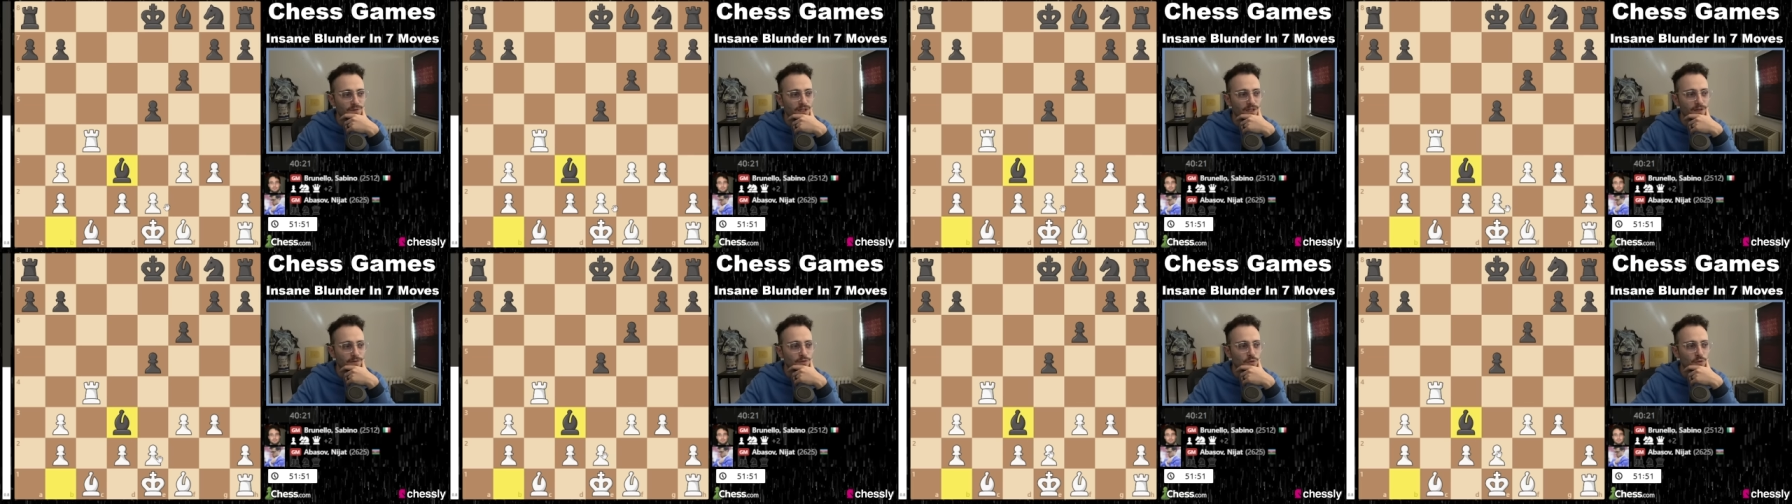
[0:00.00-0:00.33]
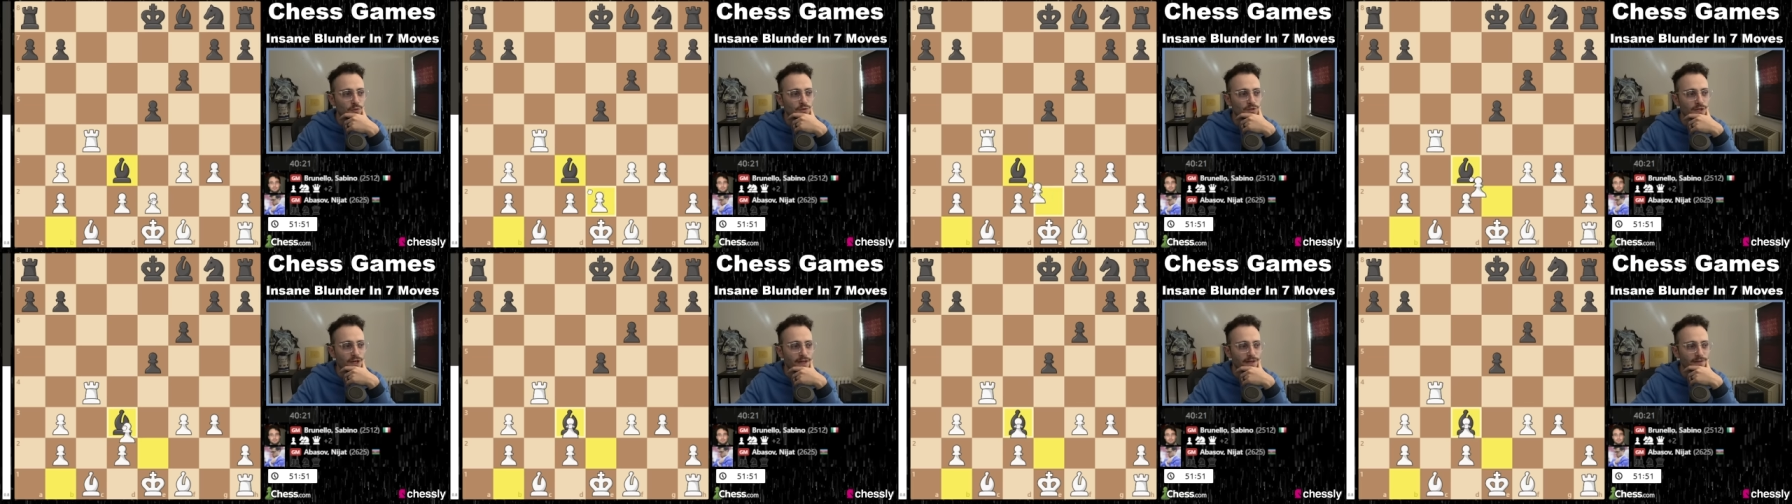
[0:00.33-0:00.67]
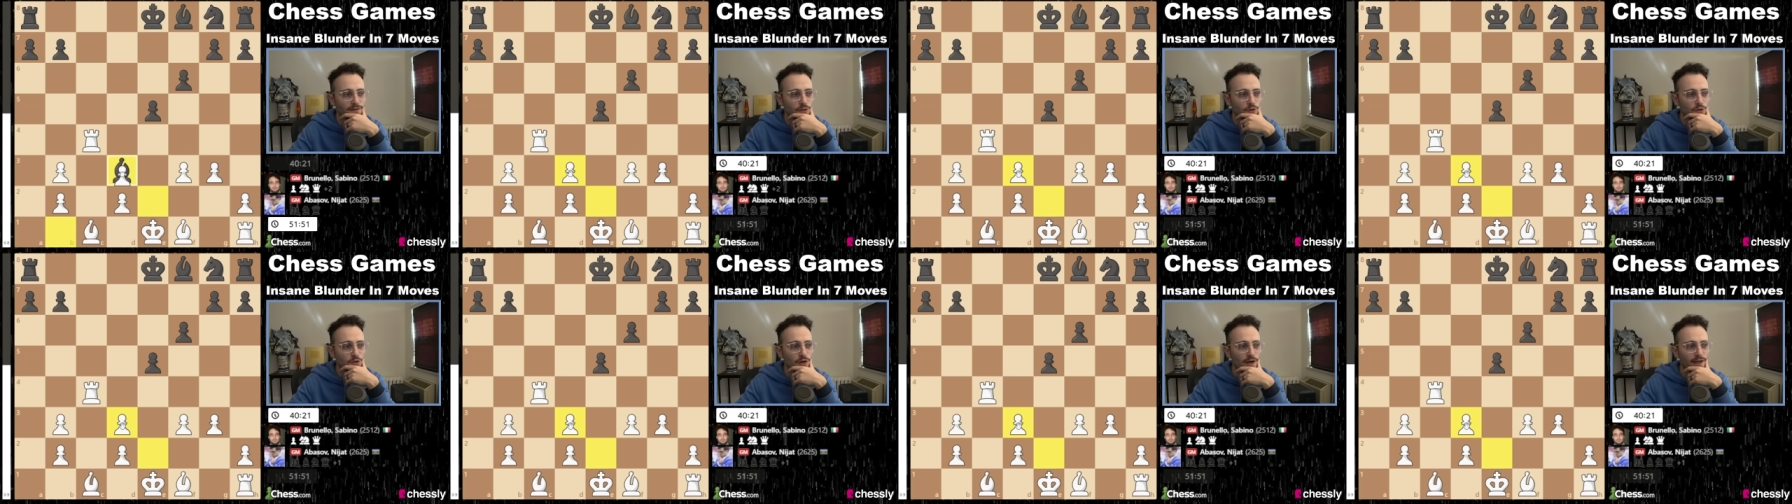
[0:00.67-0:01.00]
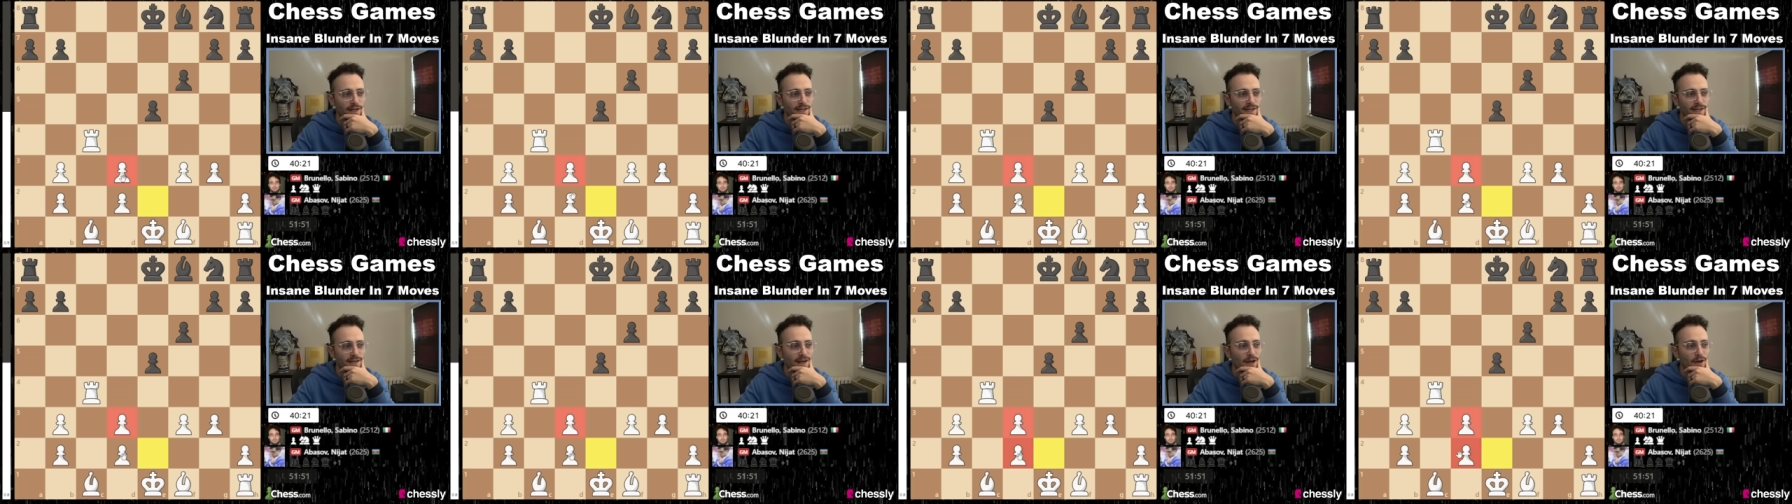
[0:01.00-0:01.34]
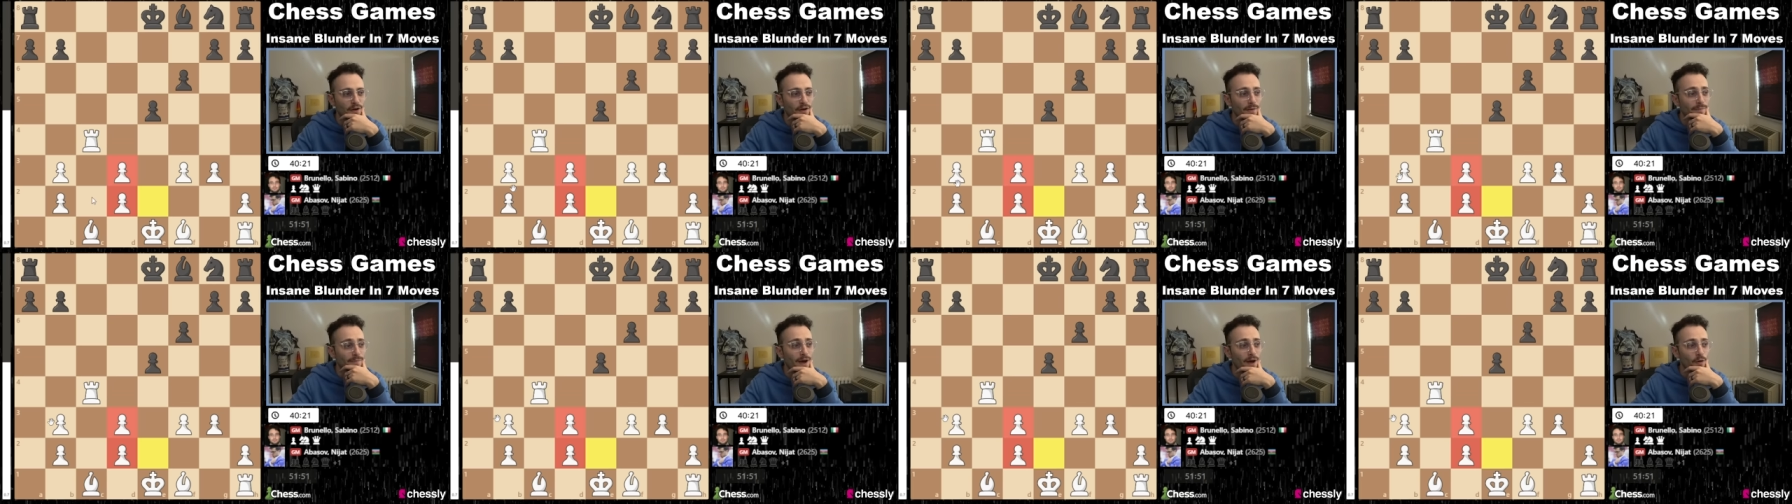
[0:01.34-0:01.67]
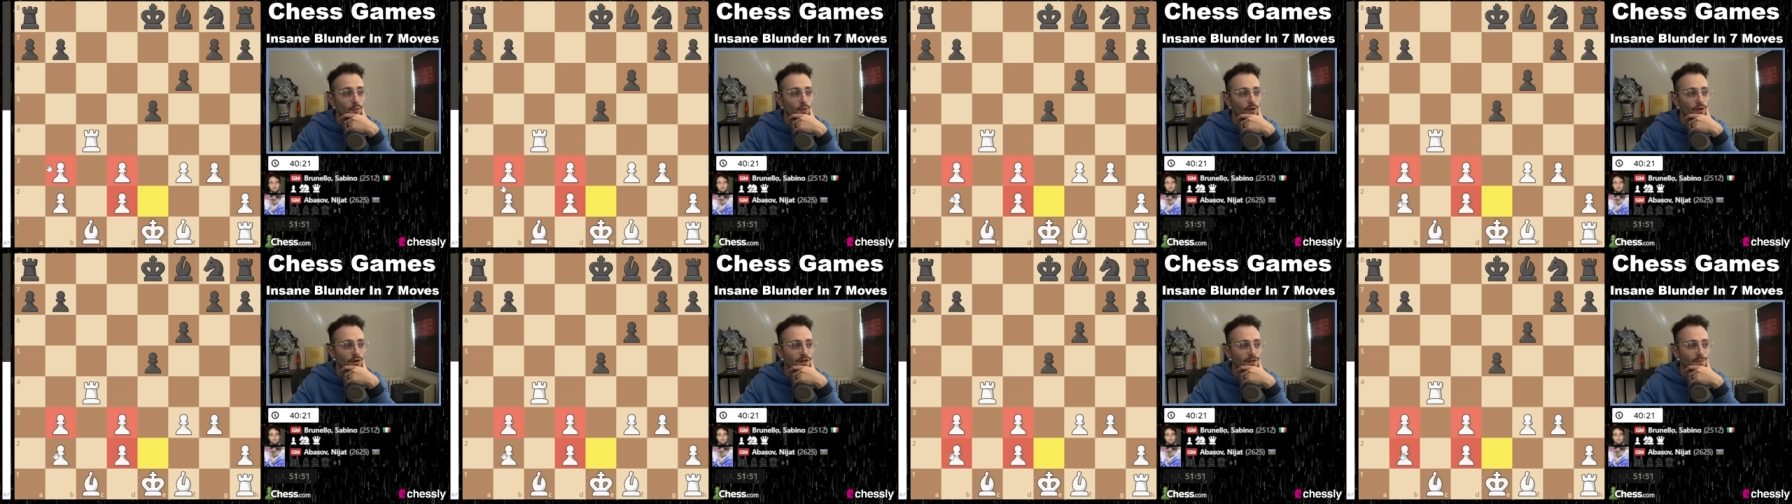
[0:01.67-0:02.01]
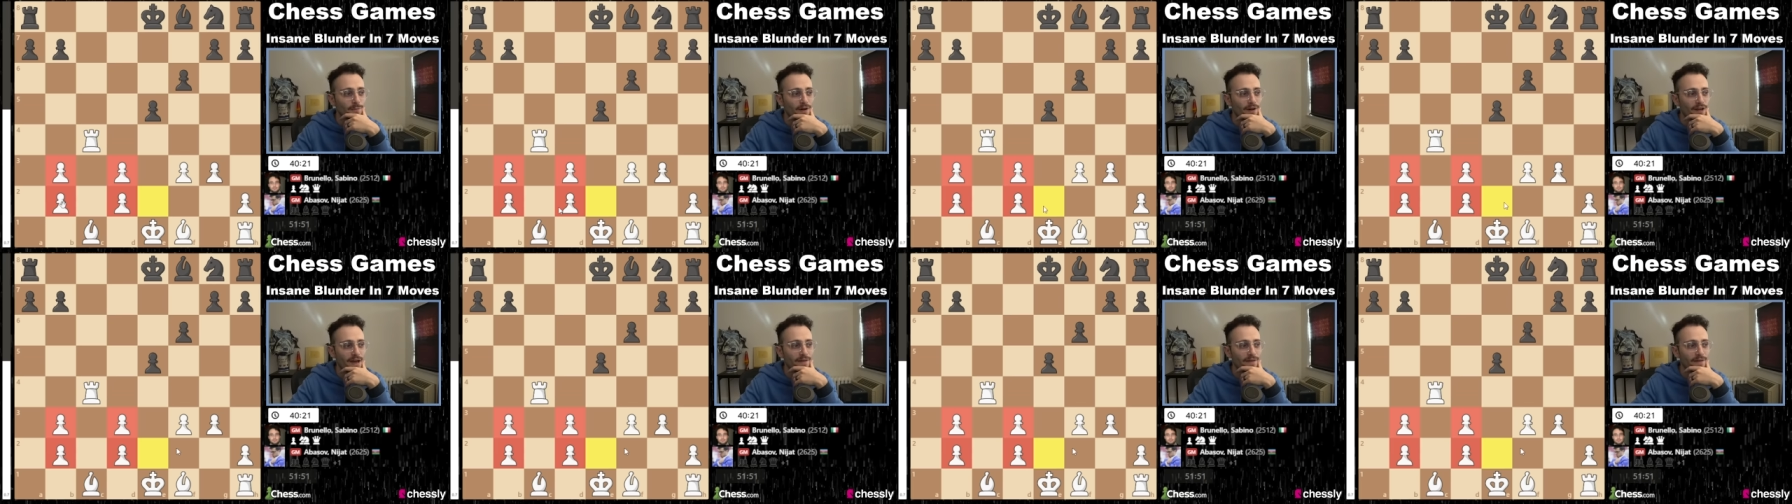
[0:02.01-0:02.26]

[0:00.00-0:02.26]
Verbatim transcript: If you take to try to get out, I'm not worried about